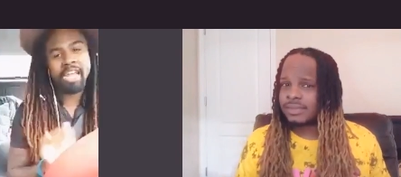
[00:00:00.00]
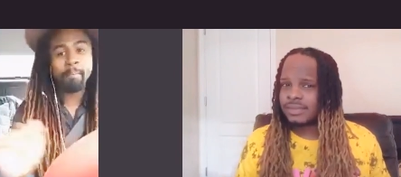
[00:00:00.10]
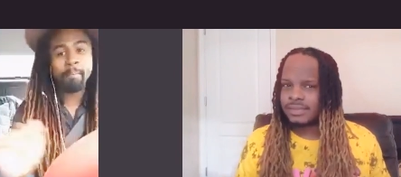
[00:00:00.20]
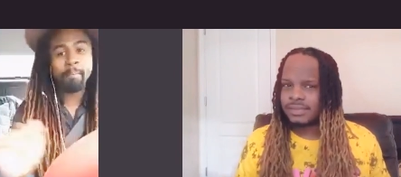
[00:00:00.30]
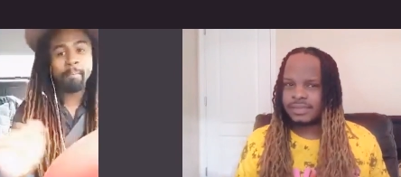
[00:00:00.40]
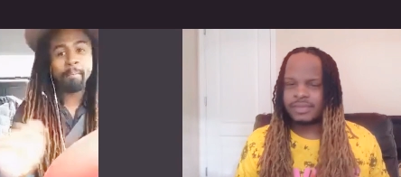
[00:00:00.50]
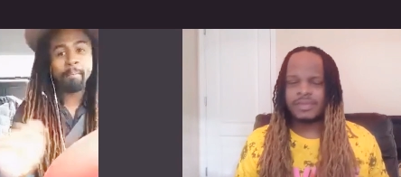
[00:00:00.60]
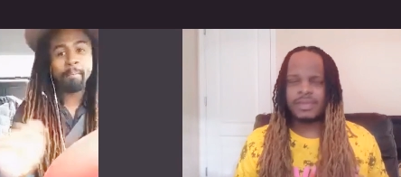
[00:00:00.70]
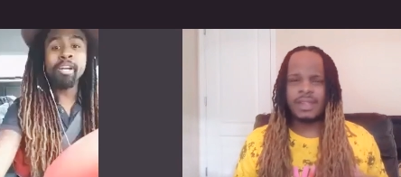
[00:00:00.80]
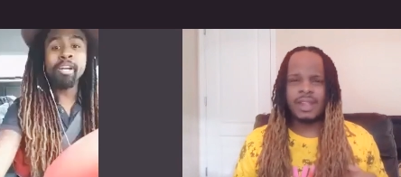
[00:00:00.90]
Speaker 1: But it's good
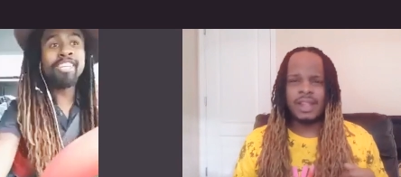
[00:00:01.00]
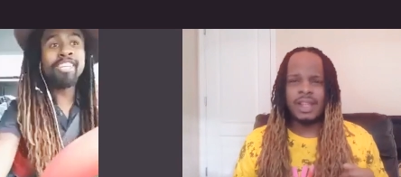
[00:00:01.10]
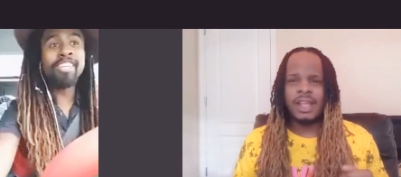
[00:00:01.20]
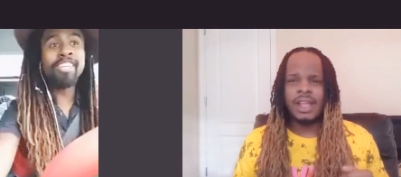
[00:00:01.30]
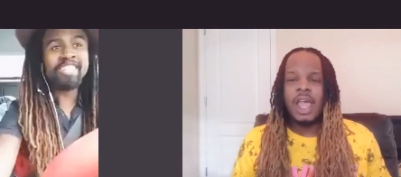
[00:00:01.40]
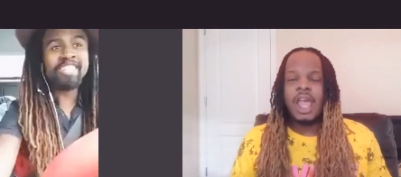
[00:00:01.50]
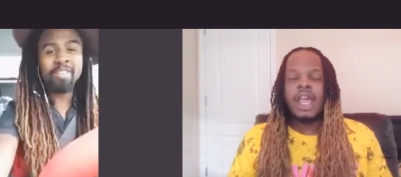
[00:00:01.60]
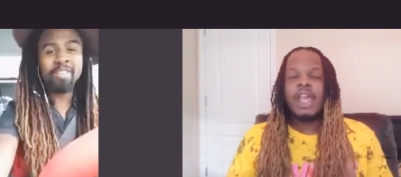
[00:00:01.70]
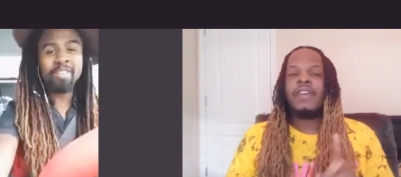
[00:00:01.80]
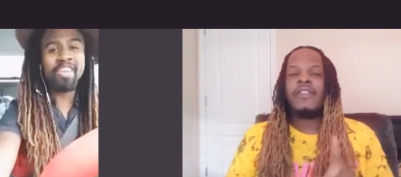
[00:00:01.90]
to see you, though,
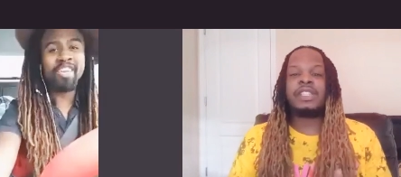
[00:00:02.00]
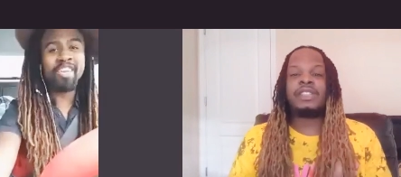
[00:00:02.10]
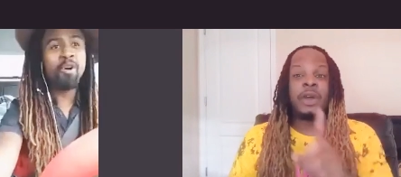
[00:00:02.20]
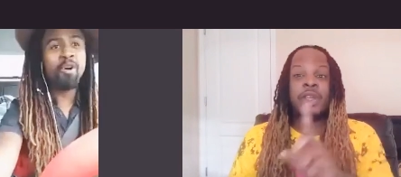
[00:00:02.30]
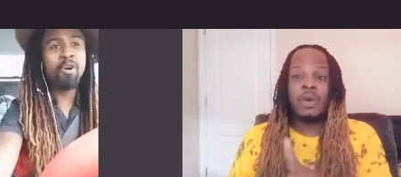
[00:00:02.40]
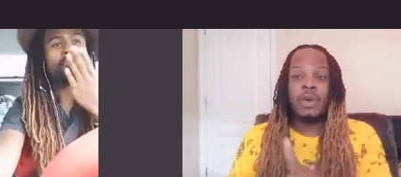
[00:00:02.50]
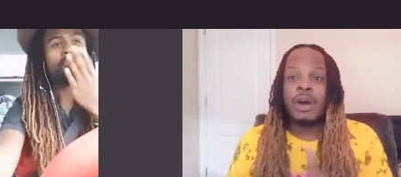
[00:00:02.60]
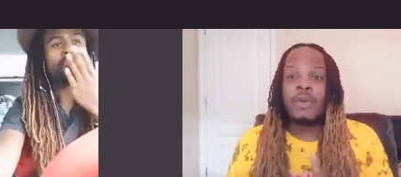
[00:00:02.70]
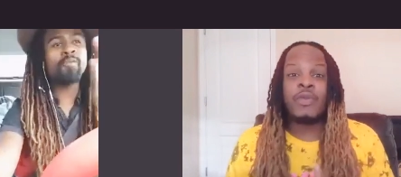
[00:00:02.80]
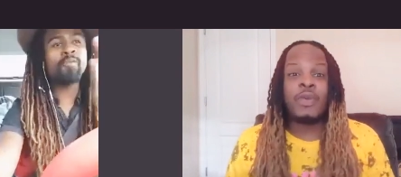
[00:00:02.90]
Theo. First of all, you
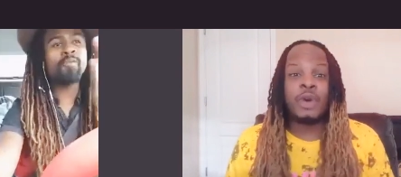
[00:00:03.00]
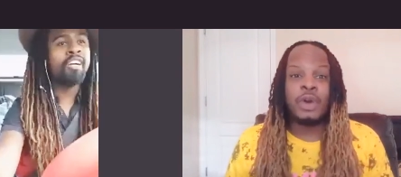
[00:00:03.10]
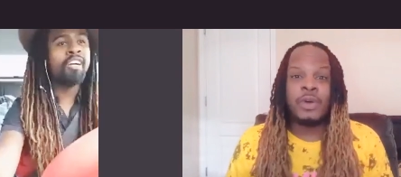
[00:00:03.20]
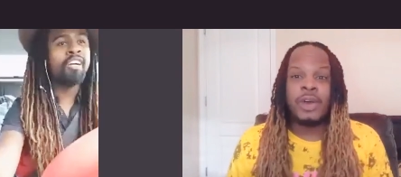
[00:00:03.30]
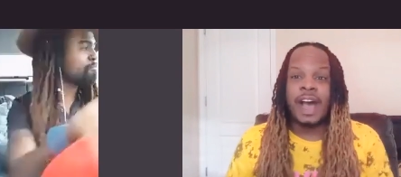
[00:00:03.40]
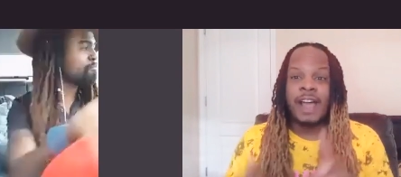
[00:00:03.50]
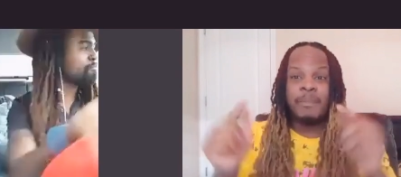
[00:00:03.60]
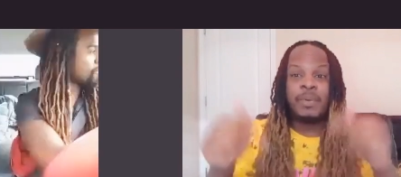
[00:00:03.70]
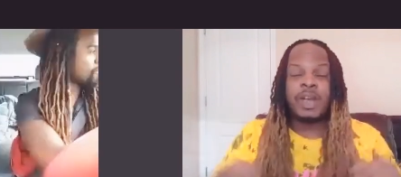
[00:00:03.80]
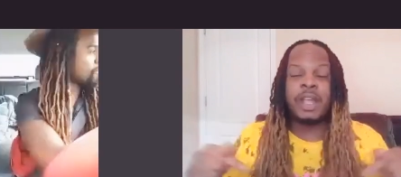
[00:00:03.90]
are rude.
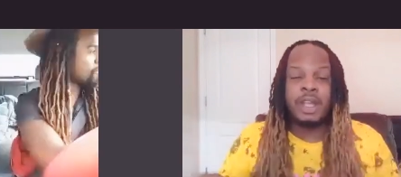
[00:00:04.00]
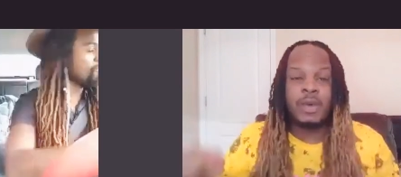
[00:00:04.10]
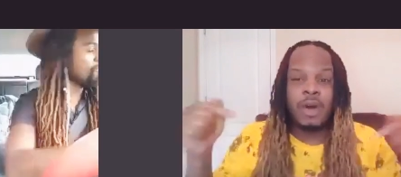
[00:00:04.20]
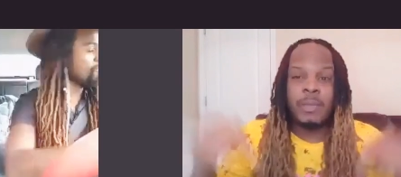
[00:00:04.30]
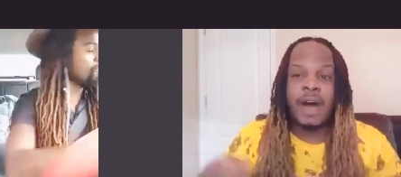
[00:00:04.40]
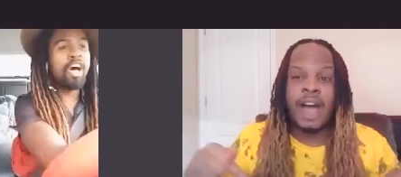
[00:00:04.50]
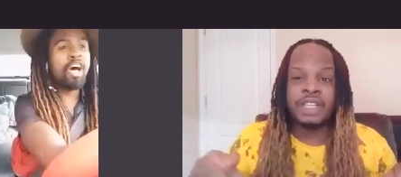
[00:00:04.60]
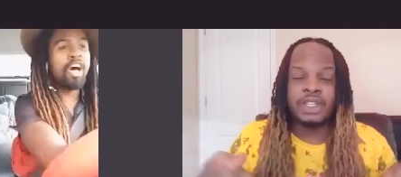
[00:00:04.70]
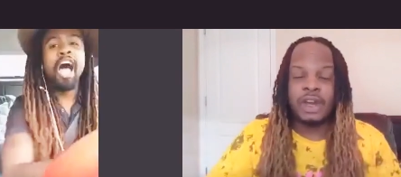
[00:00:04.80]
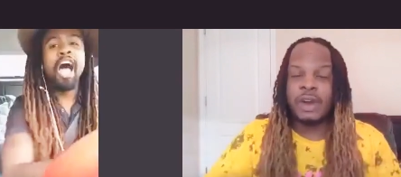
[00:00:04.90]
I'm booking no, you on my
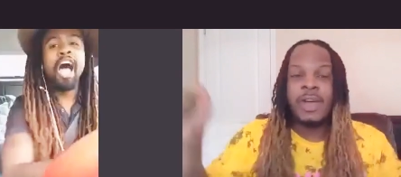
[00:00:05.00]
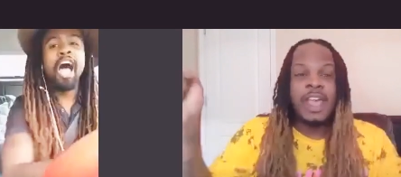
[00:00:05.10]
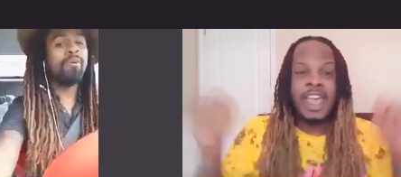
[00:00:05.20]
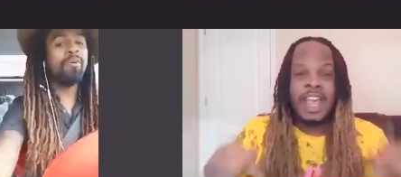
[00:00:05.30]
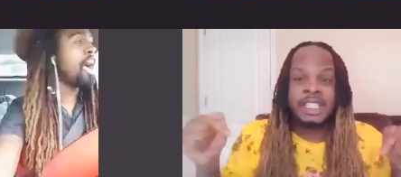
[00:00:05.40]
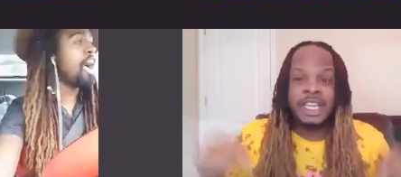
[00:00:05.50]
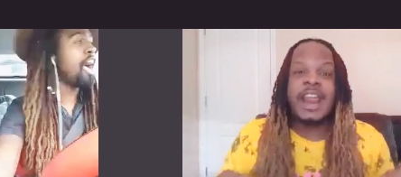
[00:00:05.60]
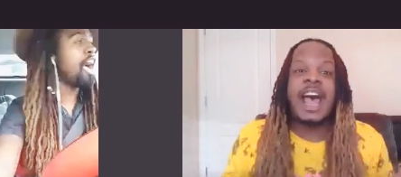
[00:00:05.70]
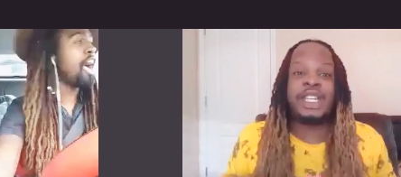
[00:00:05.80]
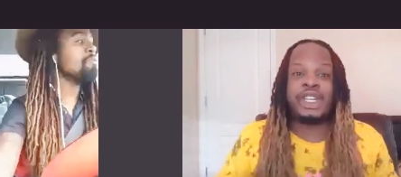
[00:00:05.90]
show, was,
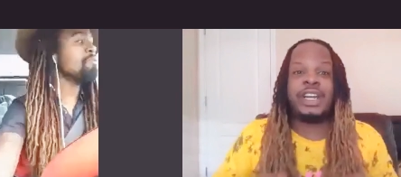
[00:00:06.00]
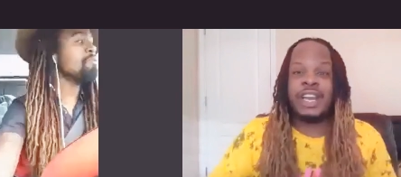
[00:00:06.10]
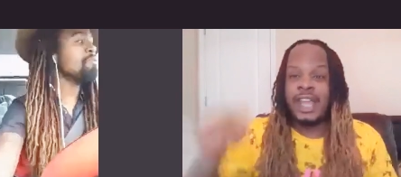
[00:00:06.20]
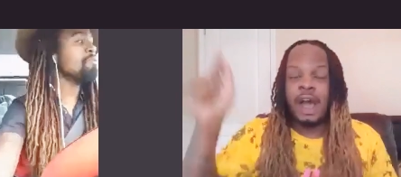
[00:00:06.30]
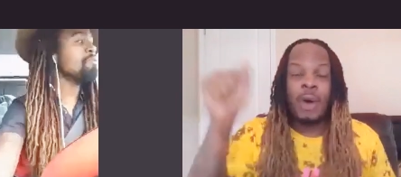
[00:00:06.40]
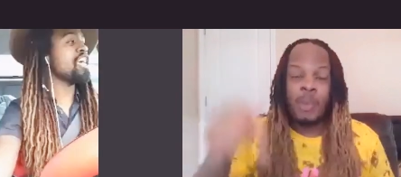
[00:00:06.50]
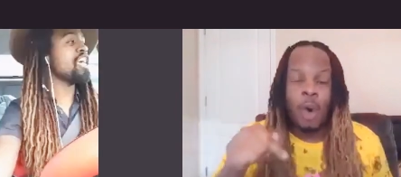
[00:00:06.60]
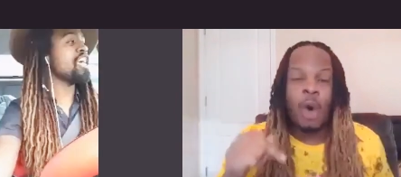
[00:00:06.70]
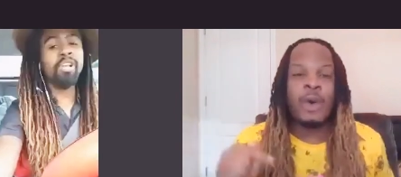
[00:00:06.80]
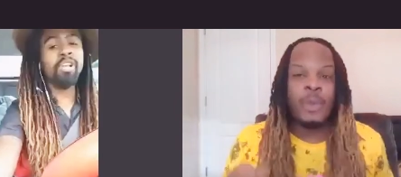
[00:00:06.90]
internationally
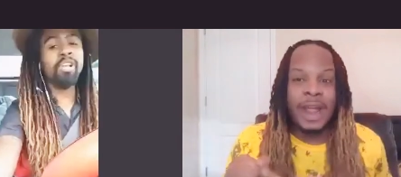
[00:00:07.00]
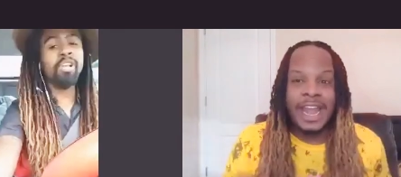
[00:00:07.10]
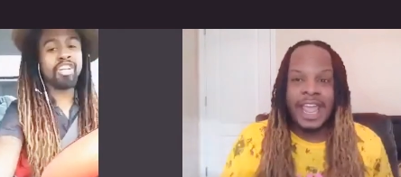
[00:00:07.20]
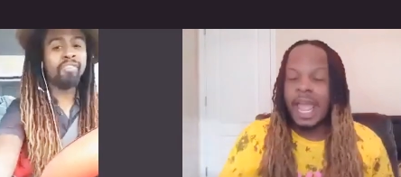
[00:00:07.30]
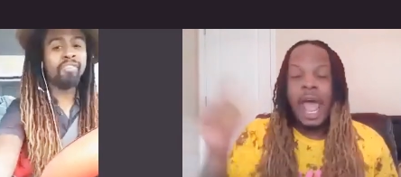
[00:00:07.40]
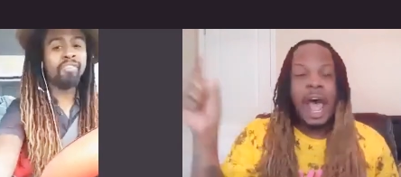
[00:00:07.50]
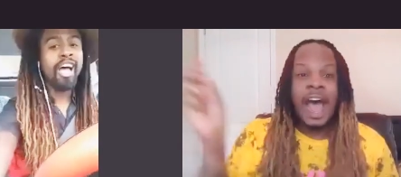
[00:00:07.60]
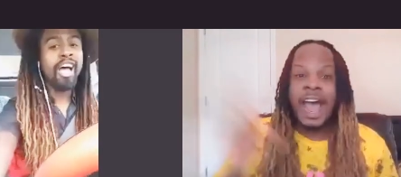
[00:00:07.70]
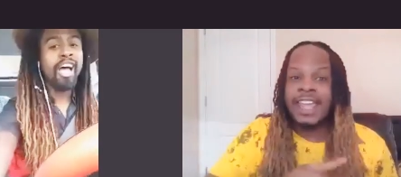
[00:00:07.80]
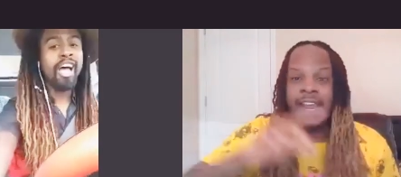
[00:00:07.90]
award winning.
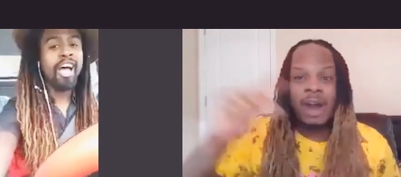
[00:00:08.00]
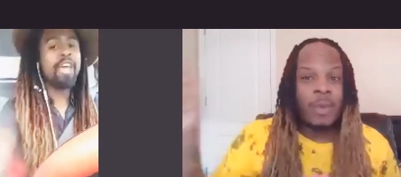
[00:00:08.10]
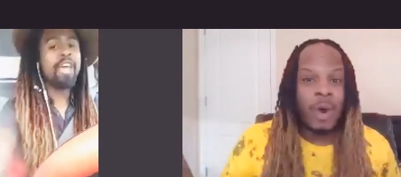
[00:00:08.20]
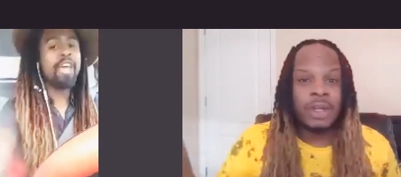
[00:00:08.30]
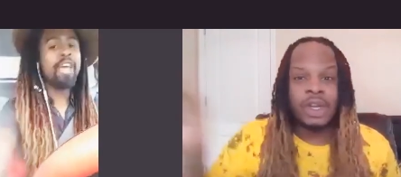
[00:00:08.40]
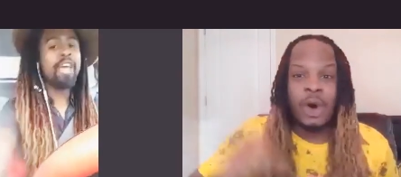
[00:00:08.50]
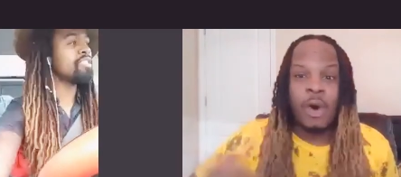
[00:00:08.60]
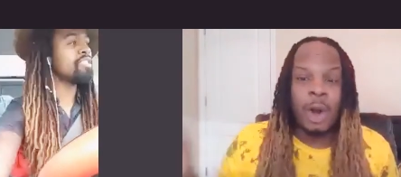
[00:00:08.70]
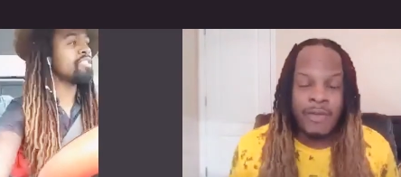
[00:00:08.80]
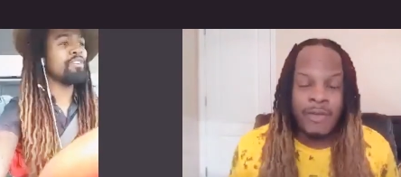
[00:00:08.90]
I get awards
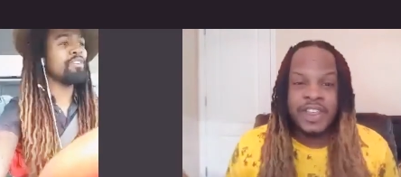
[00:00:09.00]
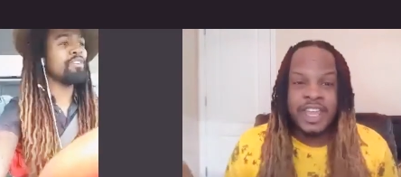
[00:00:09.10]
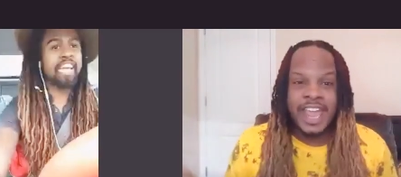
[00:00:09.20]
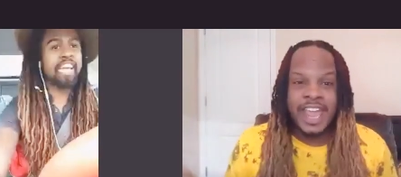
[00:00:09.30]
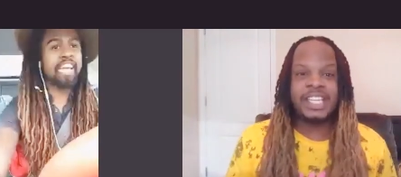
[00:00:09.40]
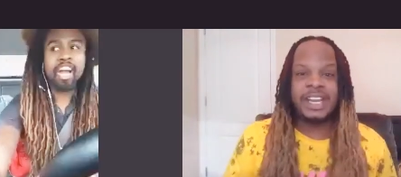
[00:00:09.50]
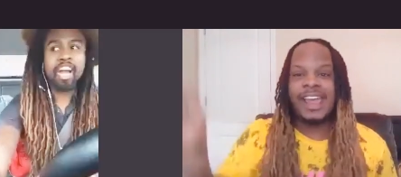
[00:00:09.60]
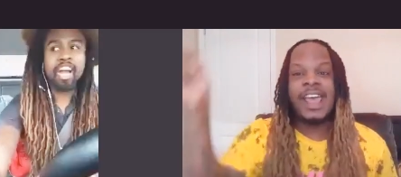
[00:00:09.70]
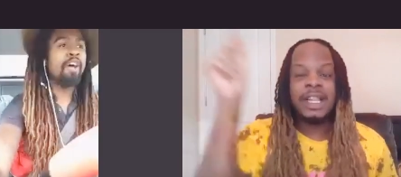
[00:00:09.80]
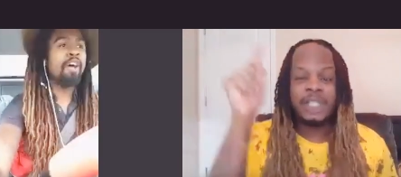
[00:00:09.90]
all over the
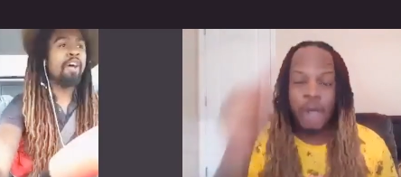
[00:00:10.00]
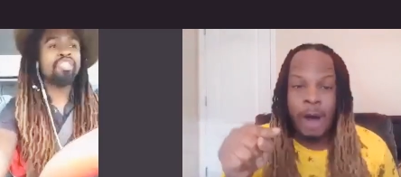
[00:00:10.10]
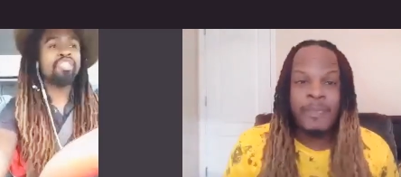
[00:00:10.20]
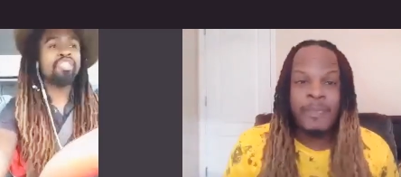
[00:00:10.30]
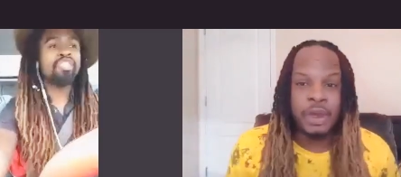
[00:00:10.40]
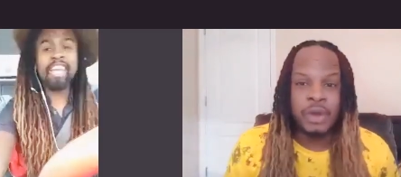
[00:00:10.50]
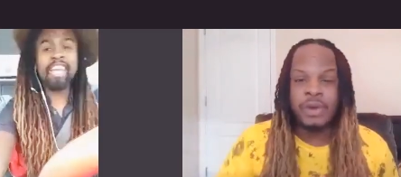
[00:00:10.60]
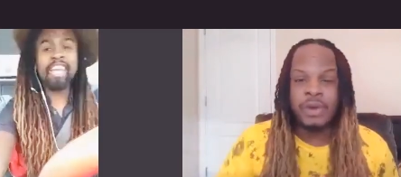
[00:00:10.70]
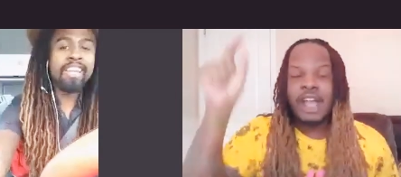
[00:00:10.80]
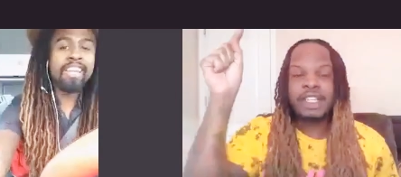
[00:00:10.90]
internet, top
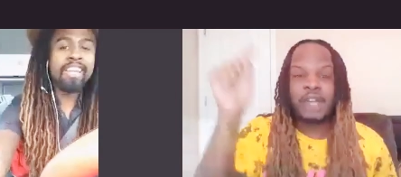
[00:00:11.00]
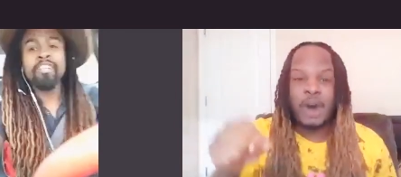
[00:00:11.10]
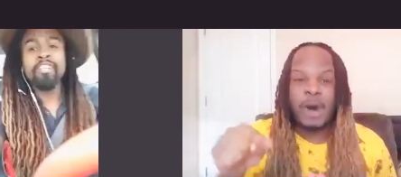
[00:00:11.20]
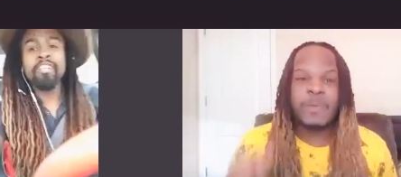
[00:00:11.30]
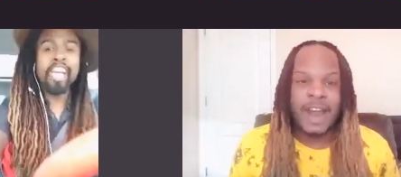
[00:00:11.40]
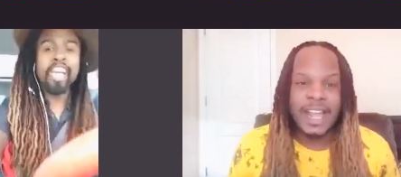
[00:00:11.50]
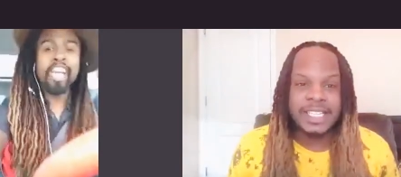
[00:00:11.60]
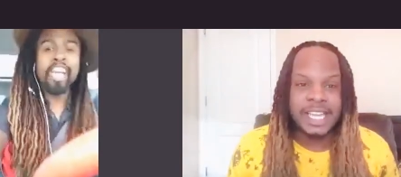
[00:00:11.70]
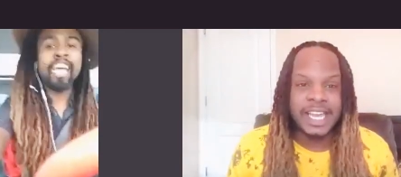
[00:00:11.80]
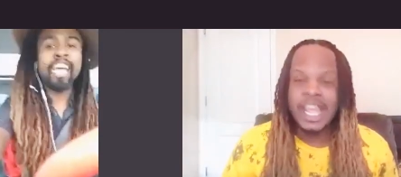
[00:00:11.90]
viewed, top
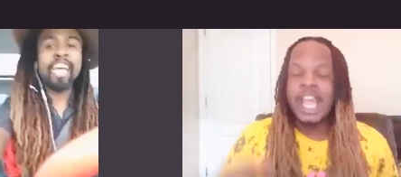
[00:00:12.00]
rated.